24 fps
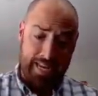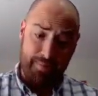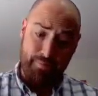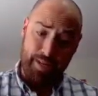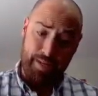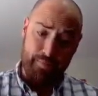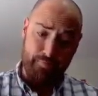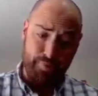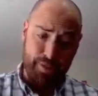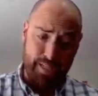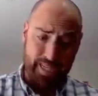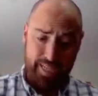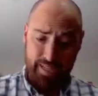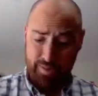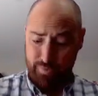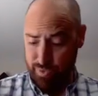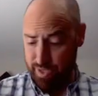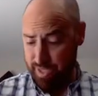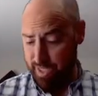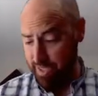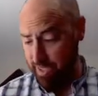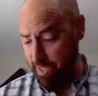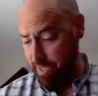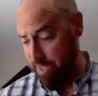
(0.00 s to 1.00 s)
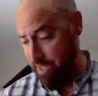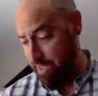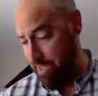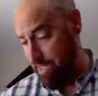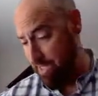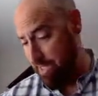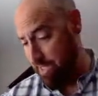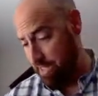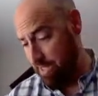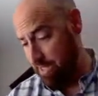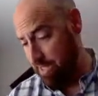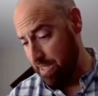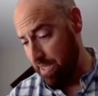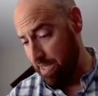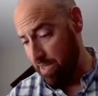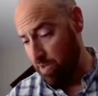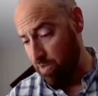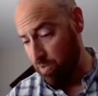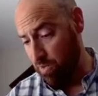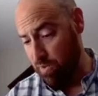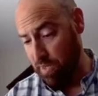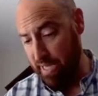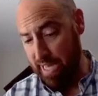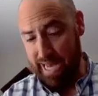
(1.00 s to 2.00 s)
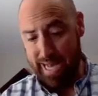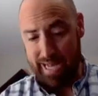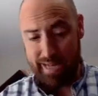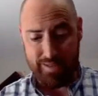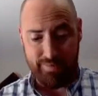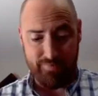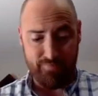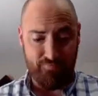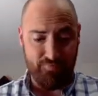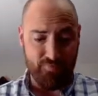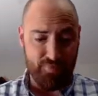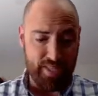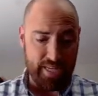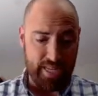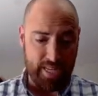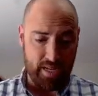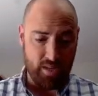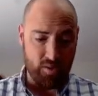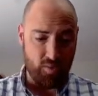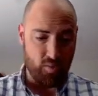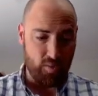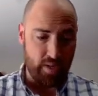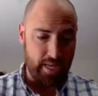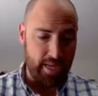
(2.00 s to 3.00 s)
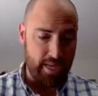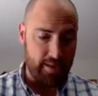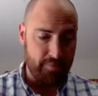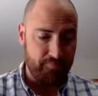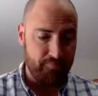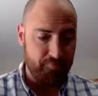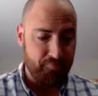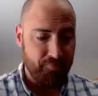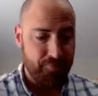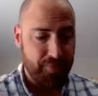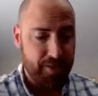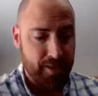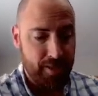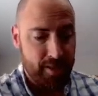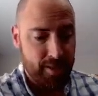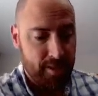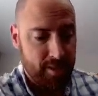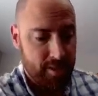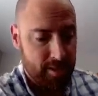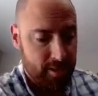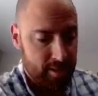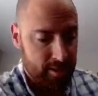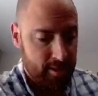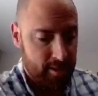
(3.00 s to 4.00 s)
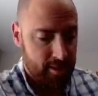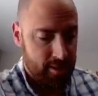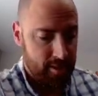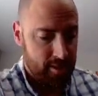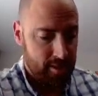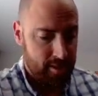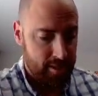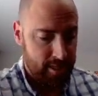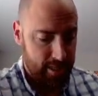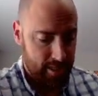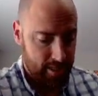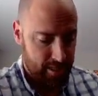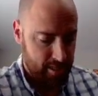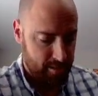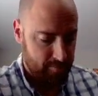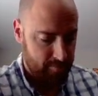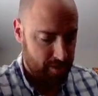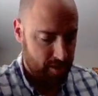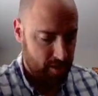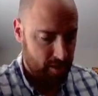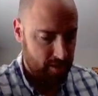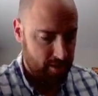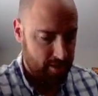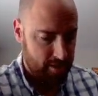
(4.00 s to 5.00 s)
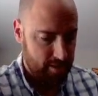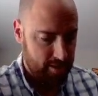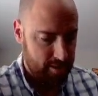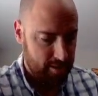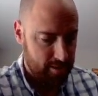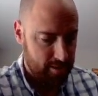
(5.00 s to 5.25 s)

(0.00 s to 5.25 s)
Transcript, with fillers: Anybody playing Arena? They know that. They know that. Got a Chimera.